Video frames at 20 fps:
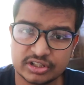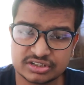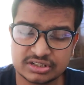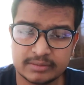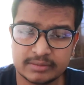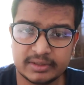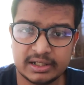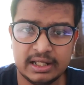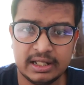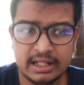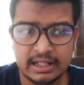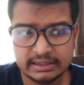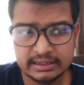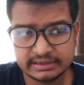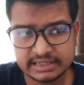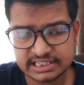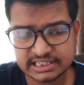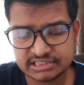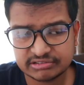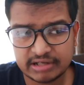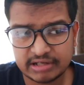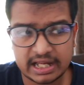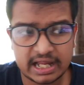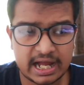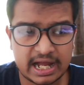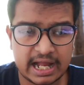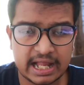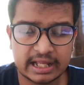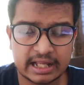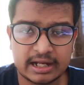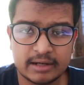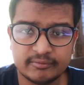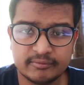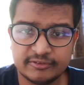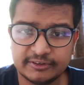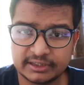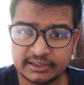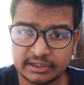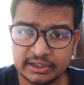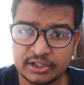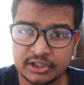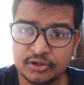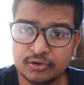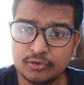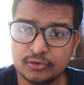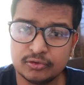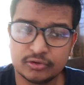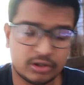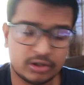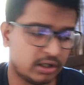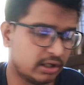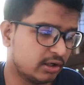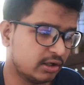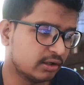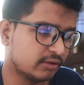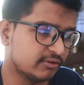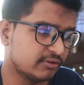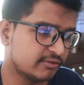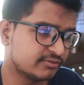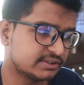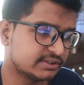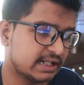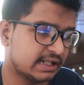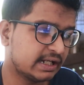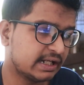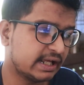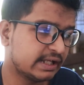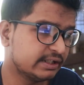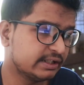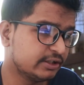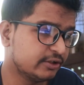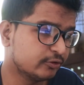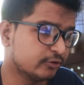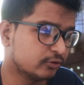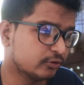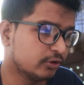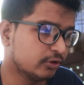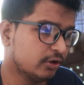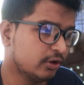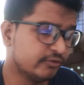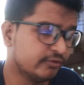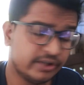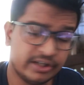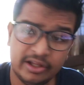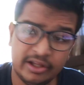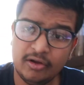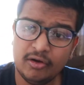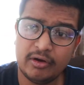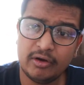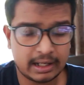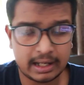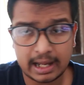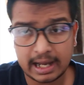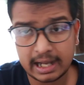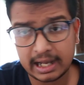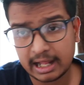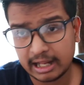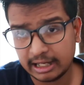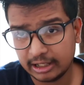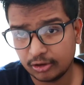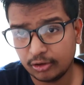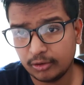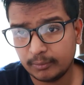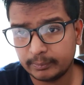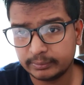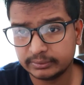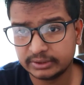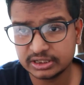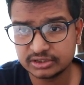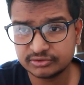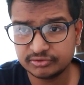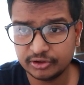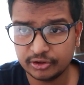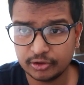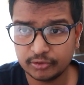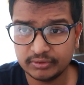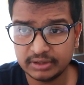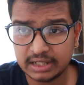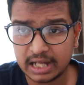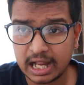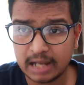customer. That's why I come with a new website and new video, and I hope this video will